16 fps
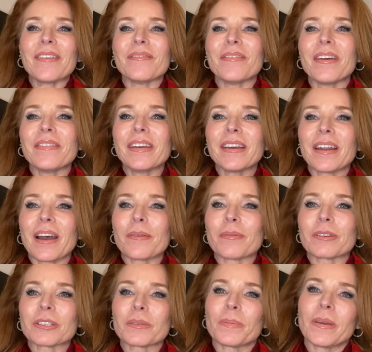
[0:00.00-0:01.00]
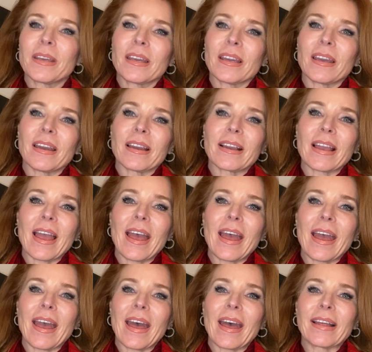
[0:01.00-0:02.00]
Vivian and I were speaking
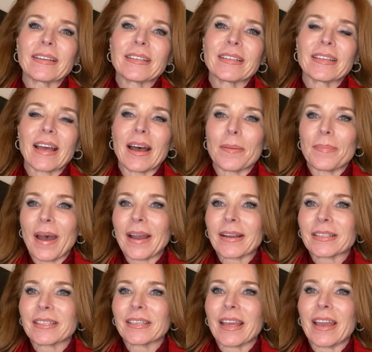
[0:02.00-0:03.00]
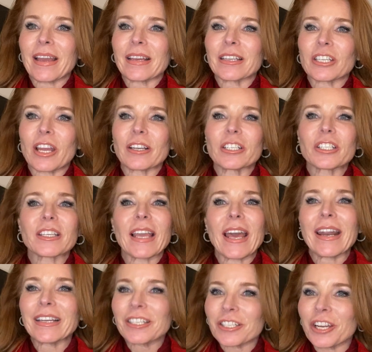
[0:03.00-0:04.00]
and backstage and just
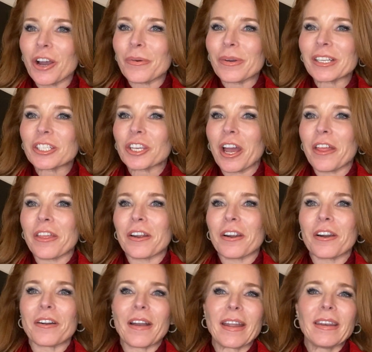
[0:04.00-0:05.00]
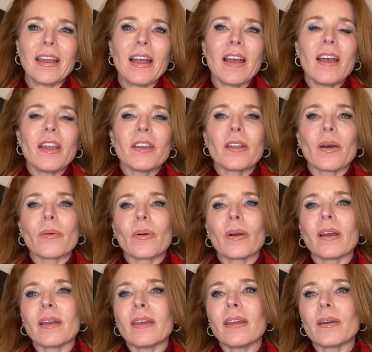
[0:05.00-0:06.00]
getting to know each other. And,
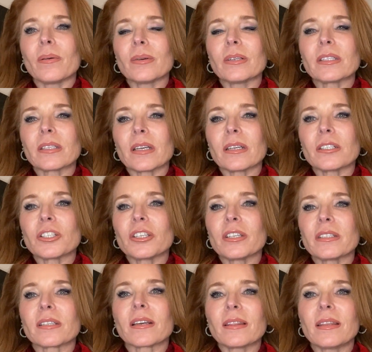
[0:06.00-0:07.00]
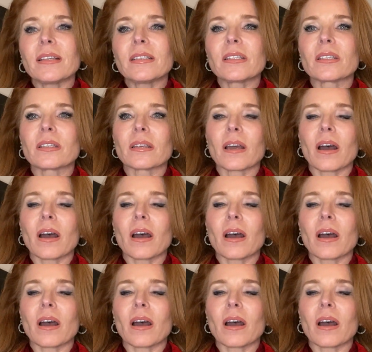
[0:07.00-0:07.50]
she's got this